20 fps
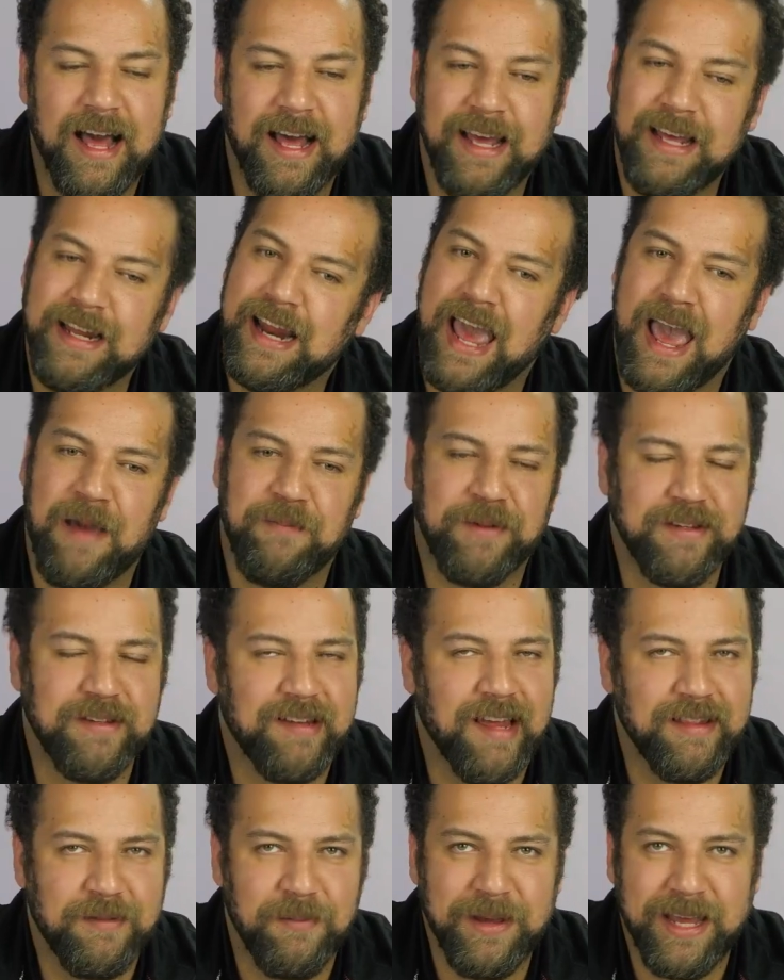It happens
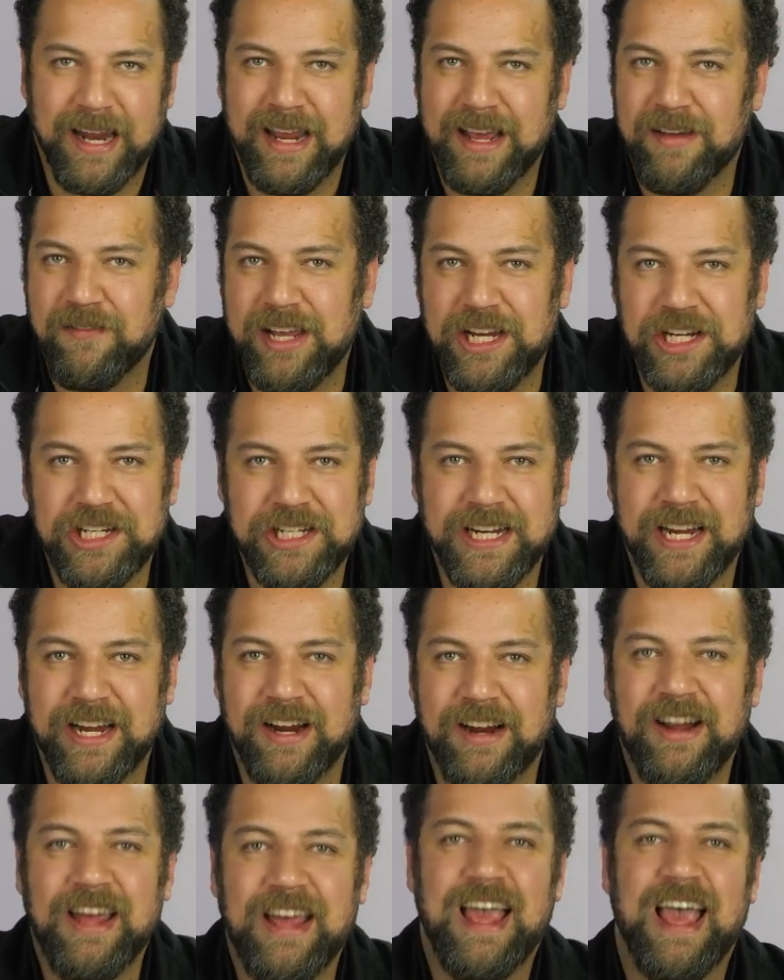at the beginning of each
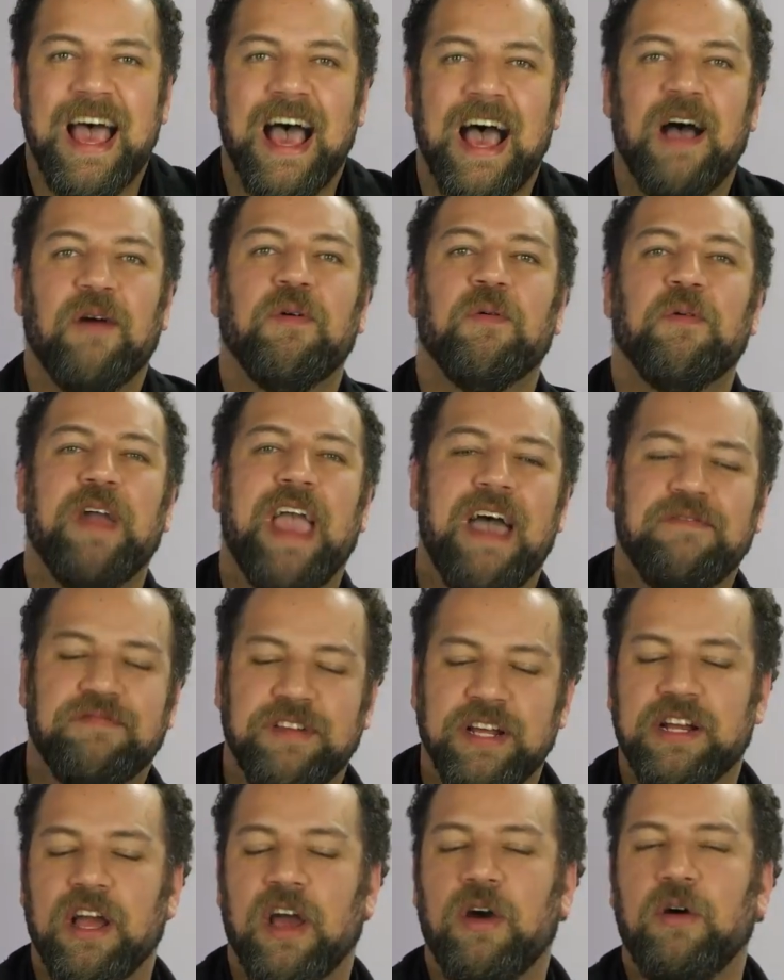year where we have
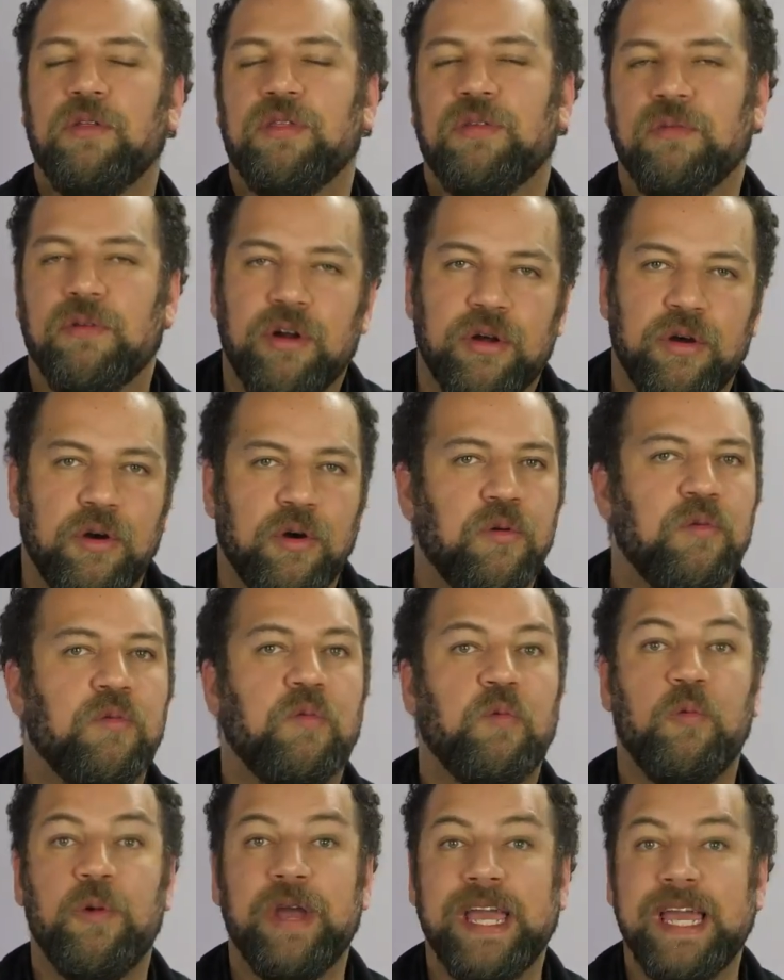to go through,
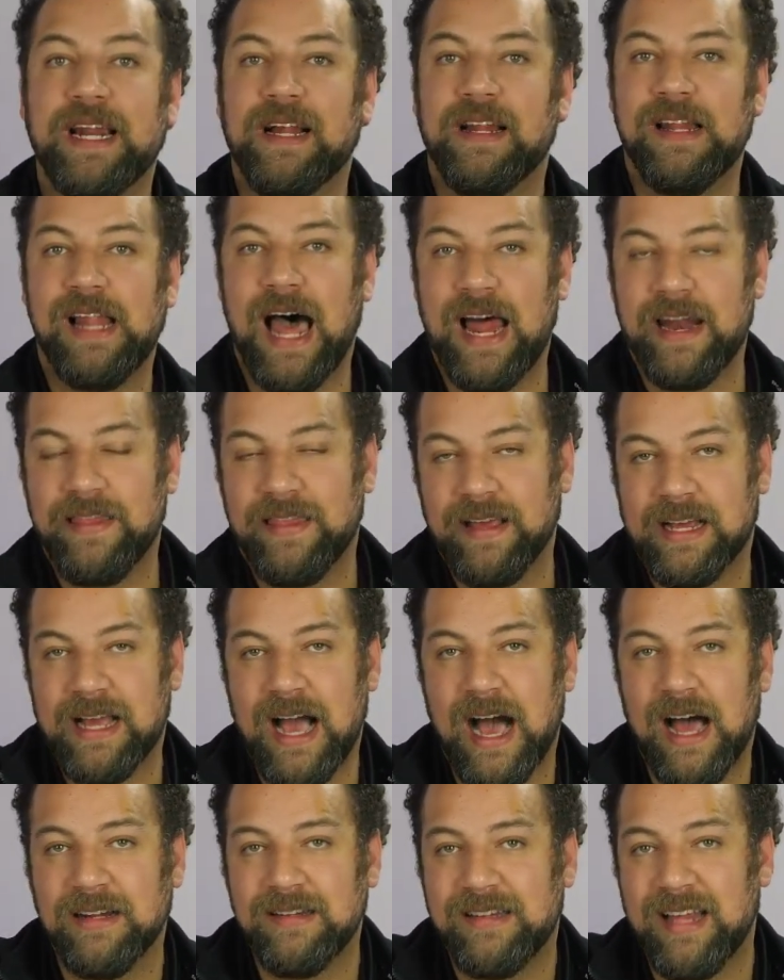weed a lot of the
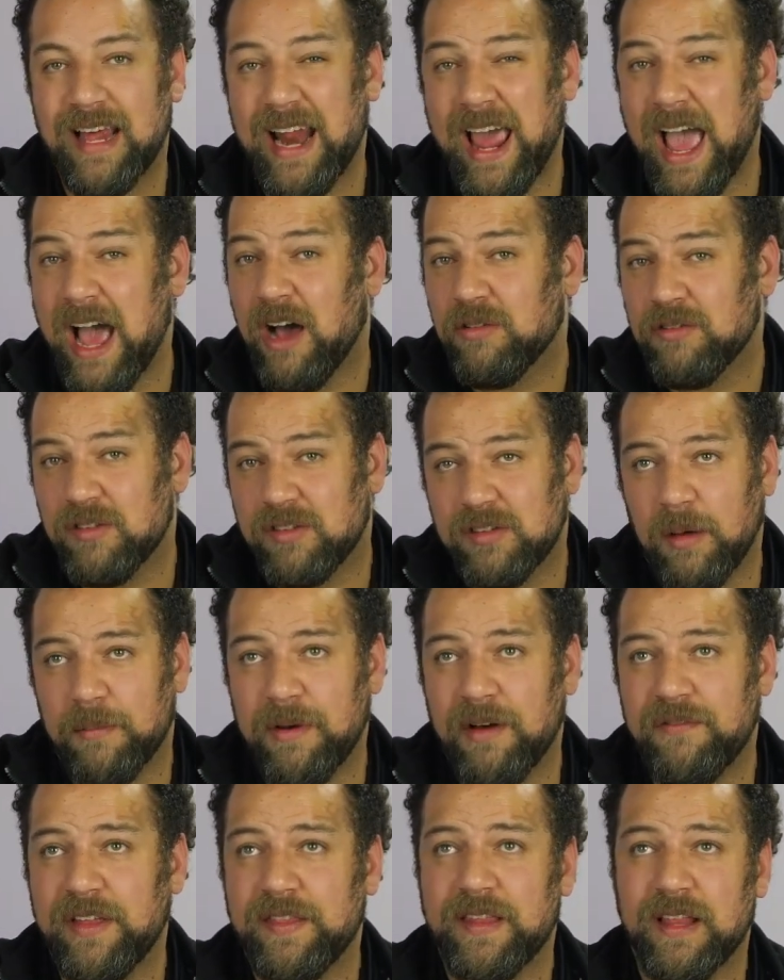content out. Some
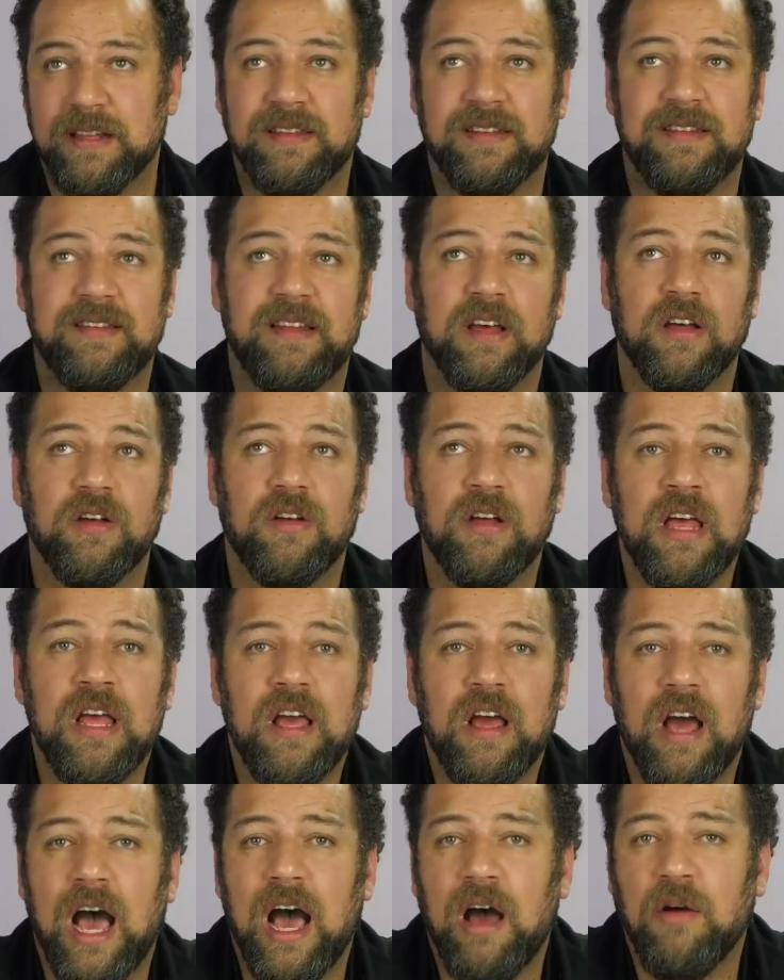of it that's still
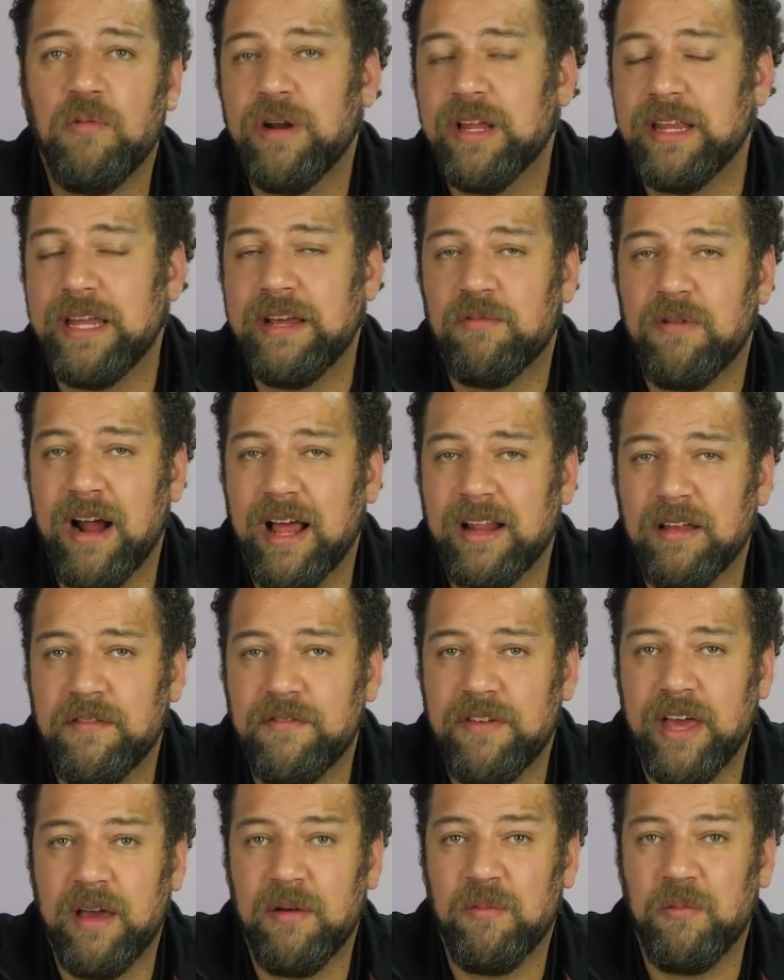really
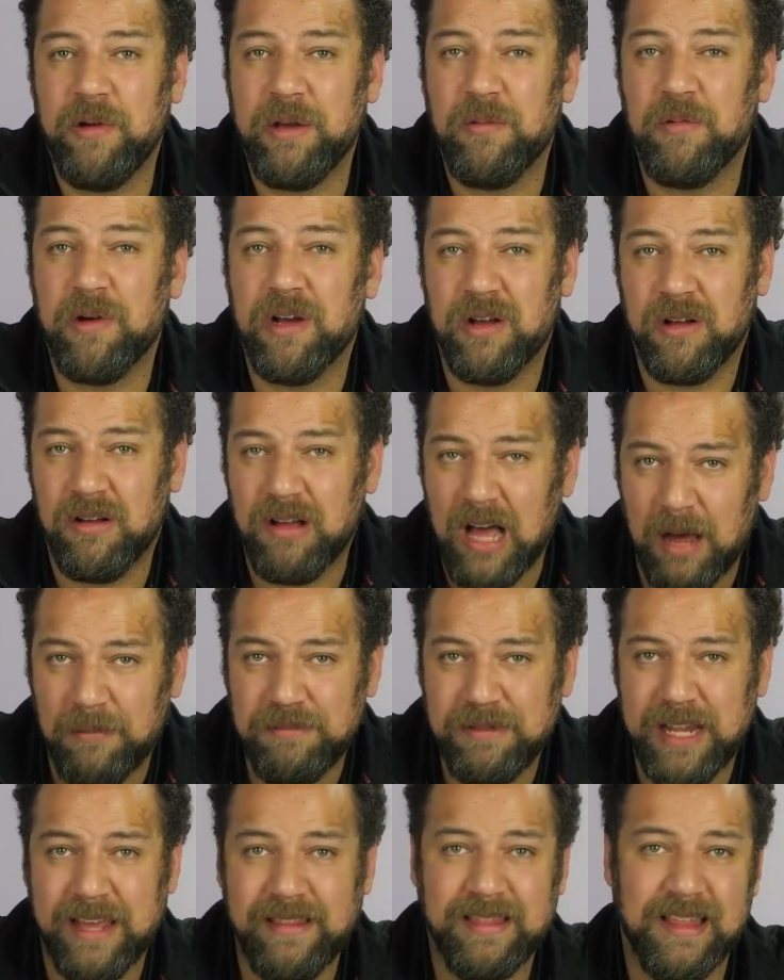relevant, we will
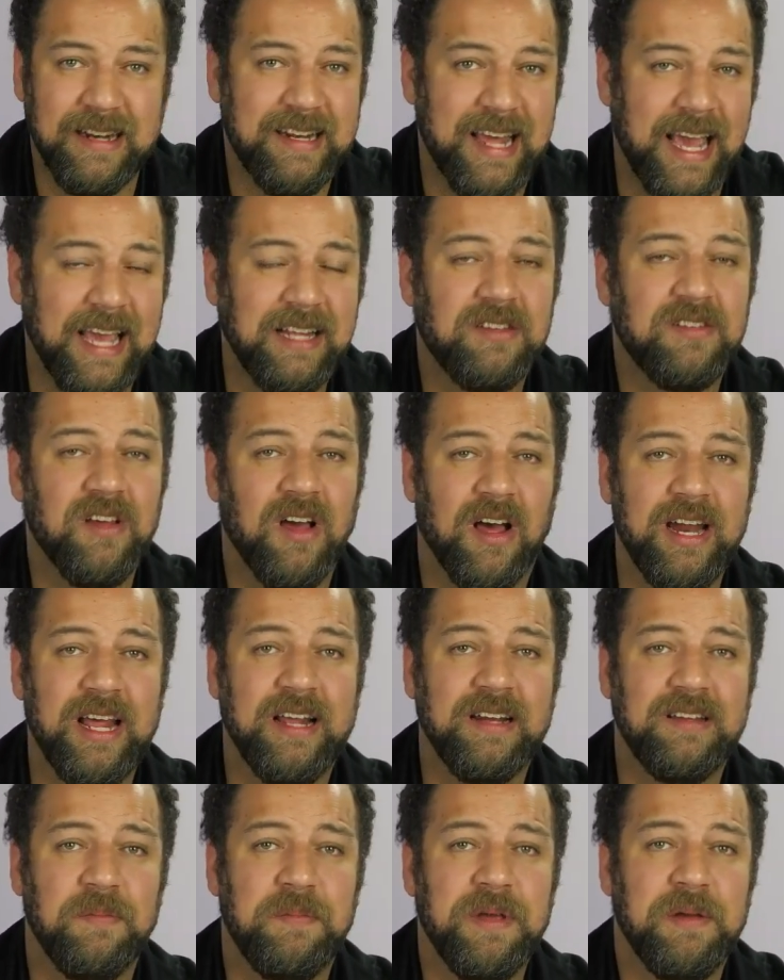update the dates on
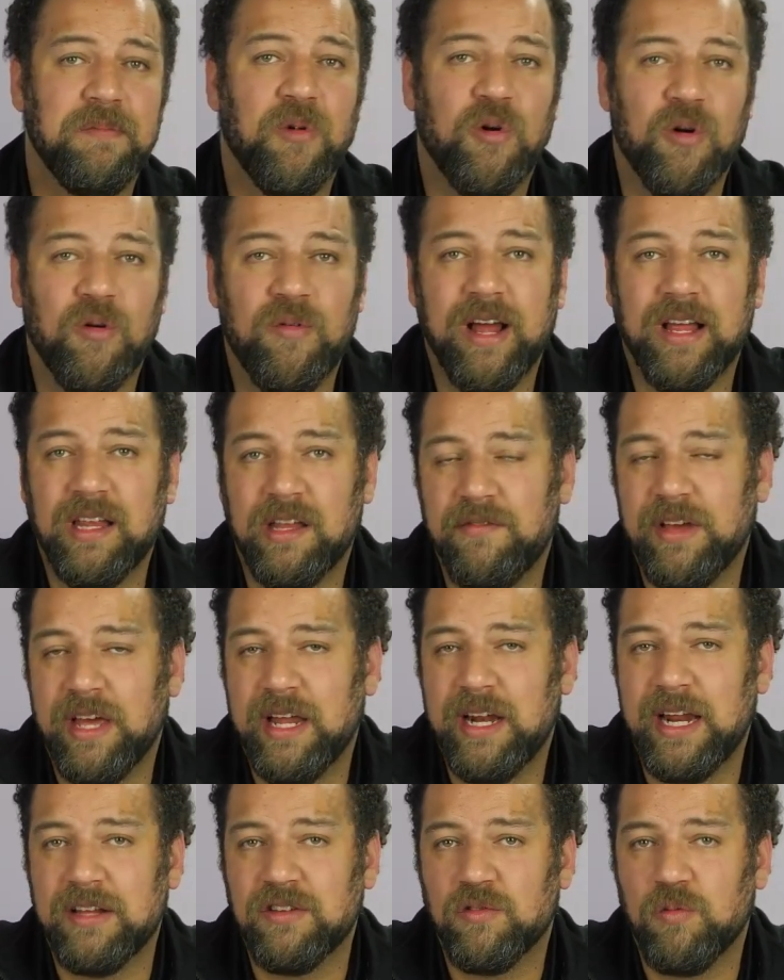it to be more
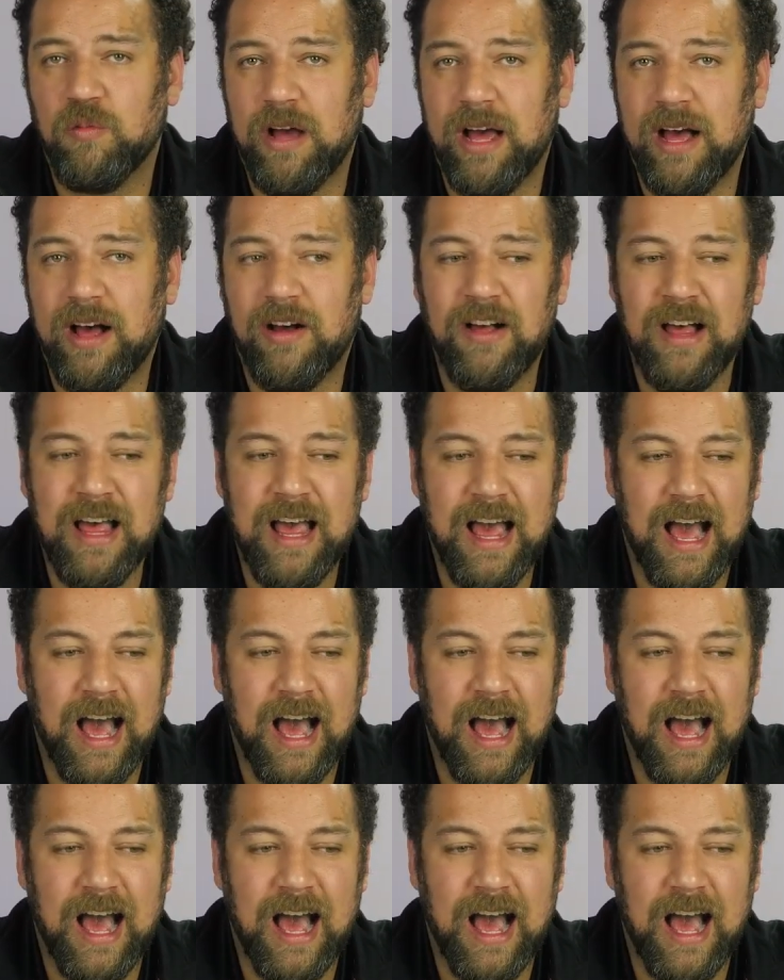relevant as well.